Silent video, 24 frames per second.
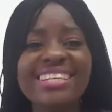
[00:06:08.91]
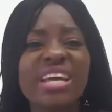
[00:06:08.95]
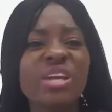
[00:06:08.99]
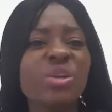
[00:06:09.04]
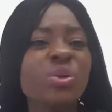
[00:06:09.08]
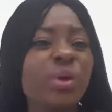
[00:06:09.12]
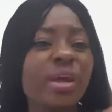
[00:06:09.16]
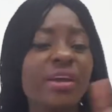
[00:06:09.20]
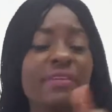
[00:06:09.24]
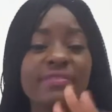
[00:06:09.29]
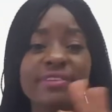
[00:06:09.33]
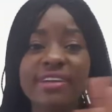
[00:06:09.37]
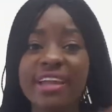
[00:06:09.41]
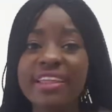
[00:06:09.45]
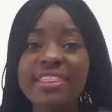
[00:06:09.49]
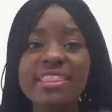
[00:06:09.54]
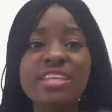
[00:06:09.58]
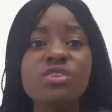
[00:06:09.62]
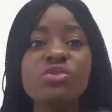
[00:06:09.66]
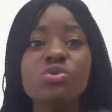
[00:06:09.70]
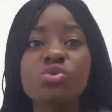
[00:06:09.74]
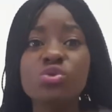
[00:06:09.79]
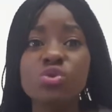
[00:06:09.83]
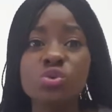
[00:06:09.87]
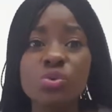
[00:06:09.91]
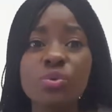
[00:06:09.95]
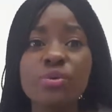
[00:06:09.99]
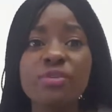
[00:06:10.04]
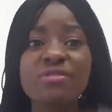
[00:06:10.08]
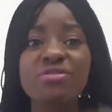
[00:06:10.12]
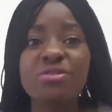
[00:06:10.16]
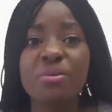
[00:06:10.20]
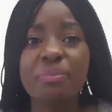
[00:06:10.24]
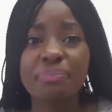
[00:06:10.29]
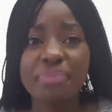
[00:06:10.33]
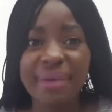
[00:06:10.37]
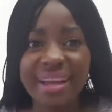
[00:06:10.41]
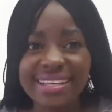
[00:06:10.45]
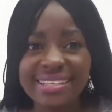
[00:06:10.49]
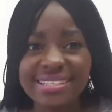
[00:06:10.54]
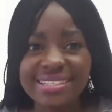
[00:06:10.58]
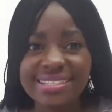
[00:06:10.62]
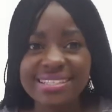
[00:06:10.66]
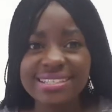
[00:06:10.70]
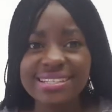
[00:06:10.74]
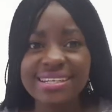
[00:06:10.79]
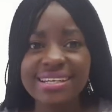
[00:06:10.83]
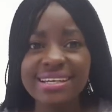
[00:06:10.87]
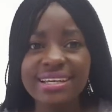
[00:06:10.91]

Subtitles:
and you have nothing to do with your past.